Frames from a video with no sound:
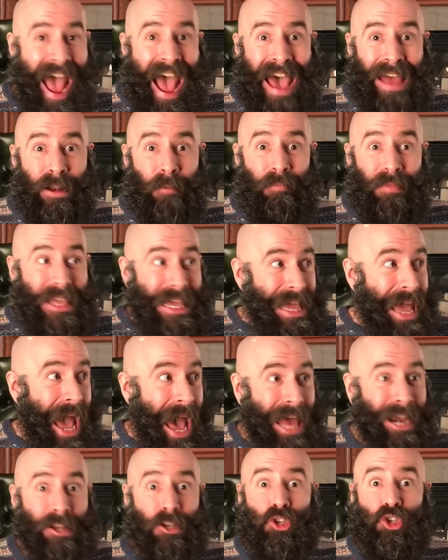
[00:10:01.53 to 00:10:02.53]
Adam, he
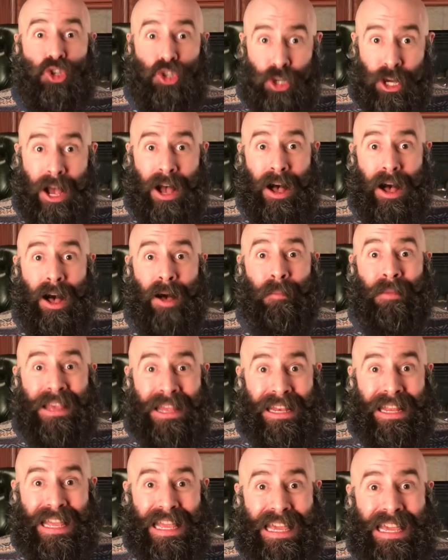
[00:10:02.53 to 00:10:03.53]
had a job
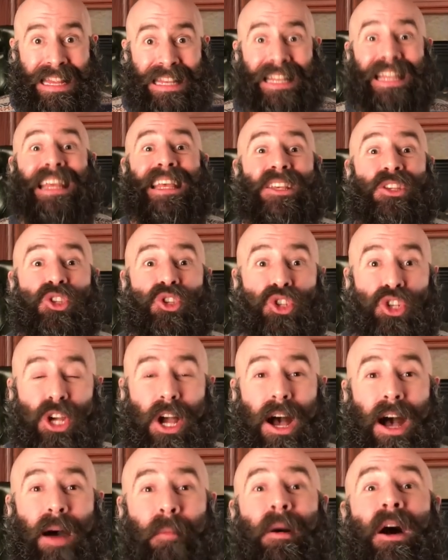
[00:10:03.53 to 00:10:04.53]
in Eden. His
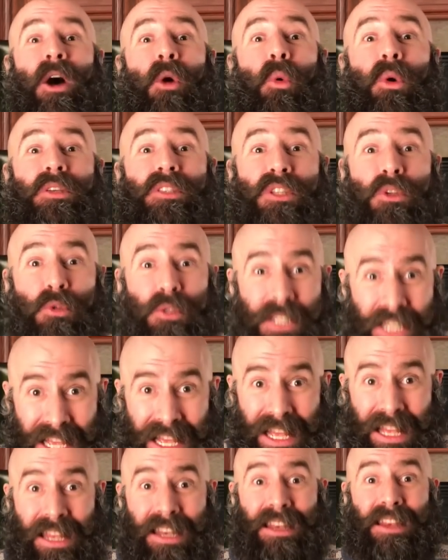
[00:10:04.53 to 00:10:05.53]
job was to
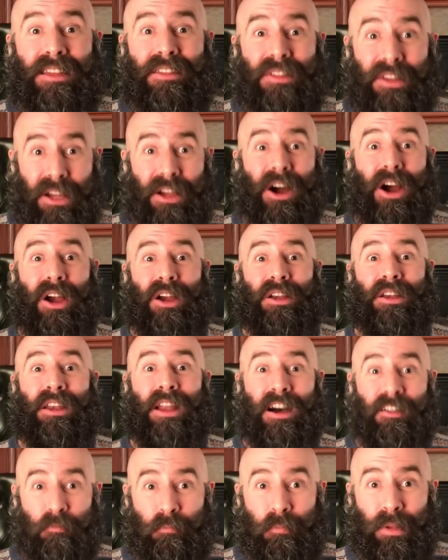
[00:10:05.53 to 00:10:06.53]
tend the
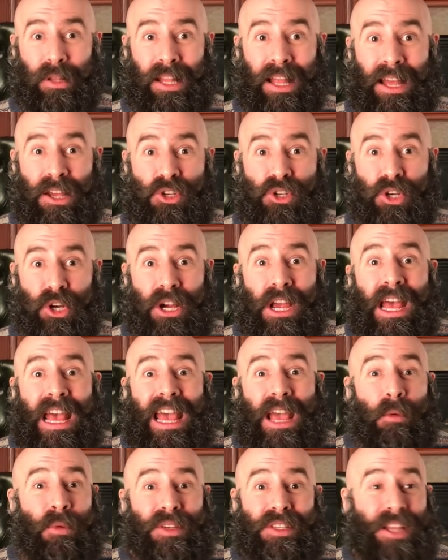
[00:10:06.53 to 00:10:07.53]
garden of pleasure.
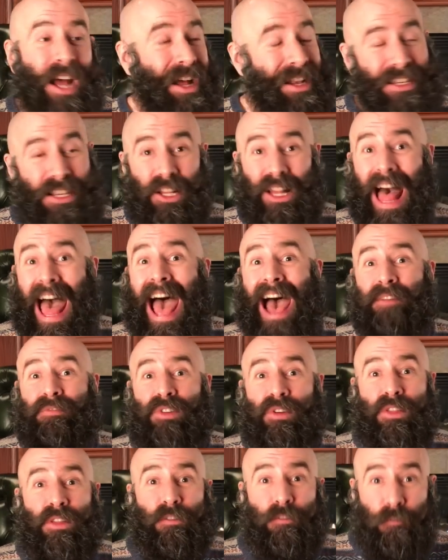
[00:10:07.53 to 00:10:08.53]
It was not until
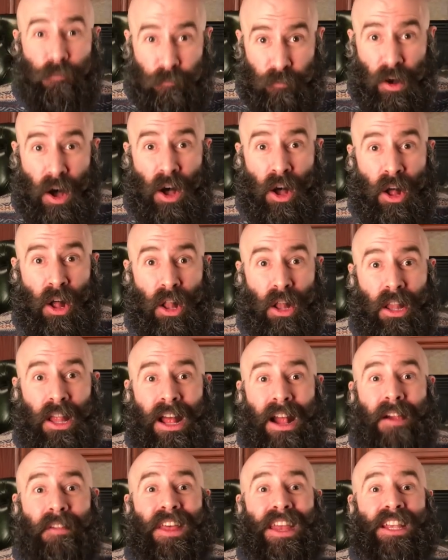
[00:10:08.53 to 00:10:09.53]
after the fall
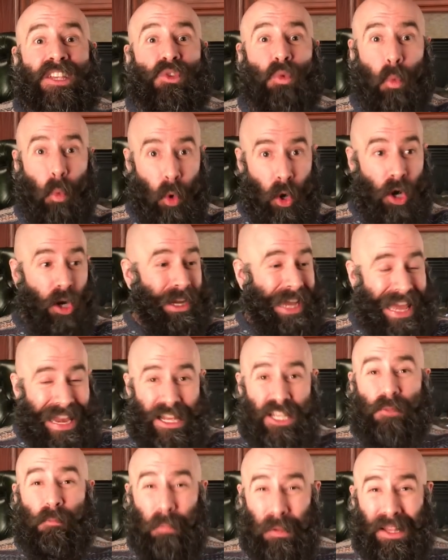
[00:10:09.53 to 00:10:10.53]
that his work and
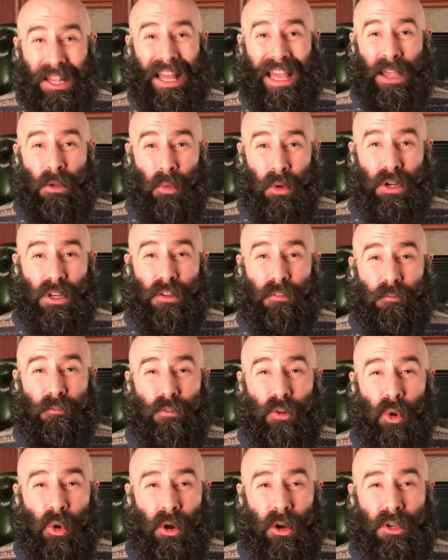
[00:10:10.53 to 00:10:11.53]
his play were
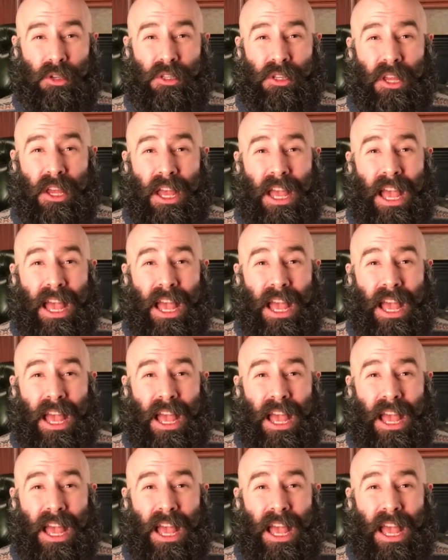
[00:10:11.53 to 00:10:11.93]
divorced.